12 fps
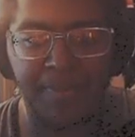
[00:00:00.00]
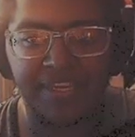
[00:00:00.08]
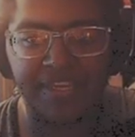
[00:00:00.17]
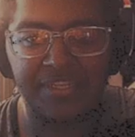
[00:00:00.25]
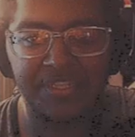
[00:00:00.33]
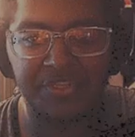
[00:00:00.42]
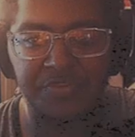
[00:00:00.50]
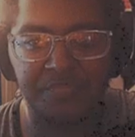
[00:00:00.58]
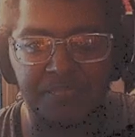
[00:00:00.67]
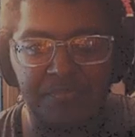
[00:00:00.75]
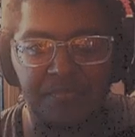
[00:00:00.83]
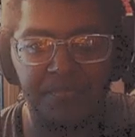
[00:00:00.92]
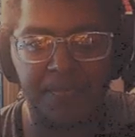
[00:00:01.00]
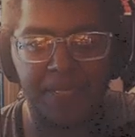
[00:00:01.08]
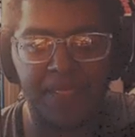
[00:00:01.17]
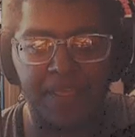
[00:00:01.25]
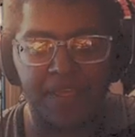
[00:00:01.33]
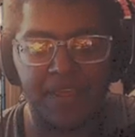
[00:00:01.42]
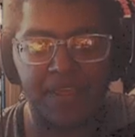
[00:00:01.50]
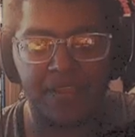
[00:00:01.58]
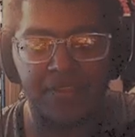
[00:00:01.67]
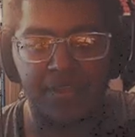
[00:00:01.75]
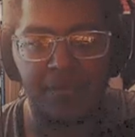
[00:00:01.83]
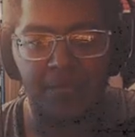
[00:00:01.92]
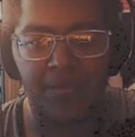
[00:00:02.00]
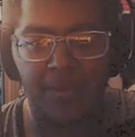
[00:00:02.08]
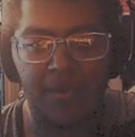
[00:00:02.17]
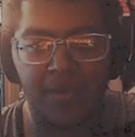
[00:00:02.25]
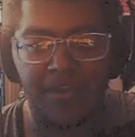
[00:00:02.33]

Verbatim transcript: bacon soup. There we are.